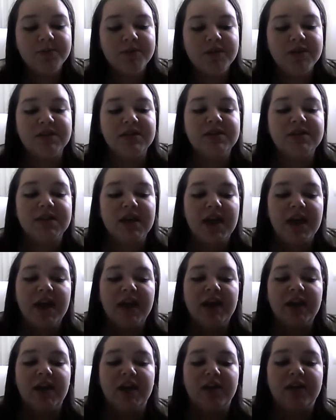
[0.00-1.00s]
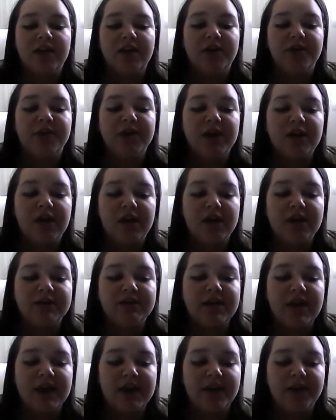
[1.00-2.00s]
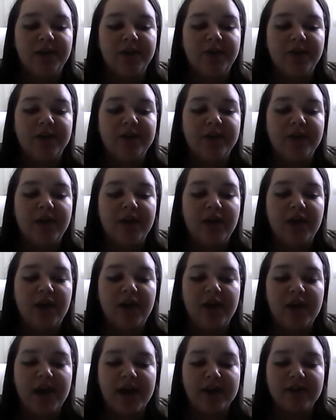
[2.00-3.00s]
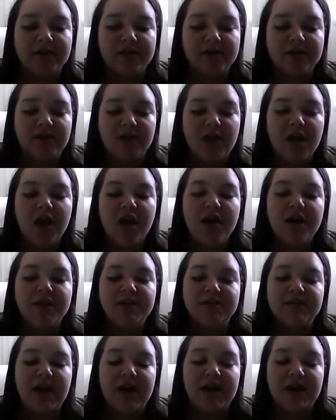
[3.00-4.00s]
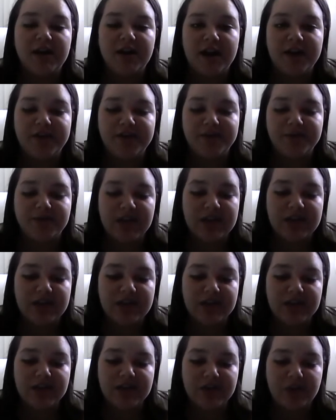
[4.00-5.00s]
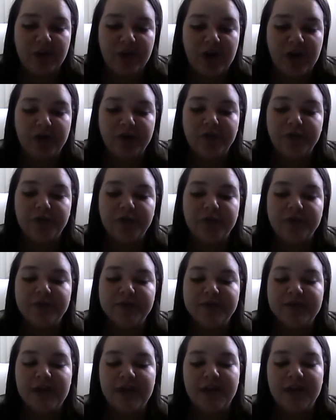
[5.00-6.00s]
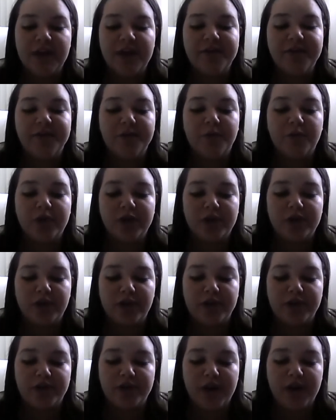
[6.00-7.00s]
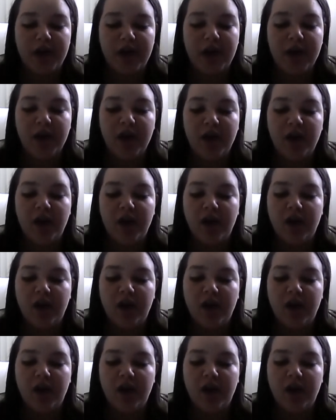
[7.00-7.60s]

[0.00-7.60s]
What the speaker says: Please indicate any that you cannot attend with an X. Saturday from 10 to 12, Saturday from 1 to 3,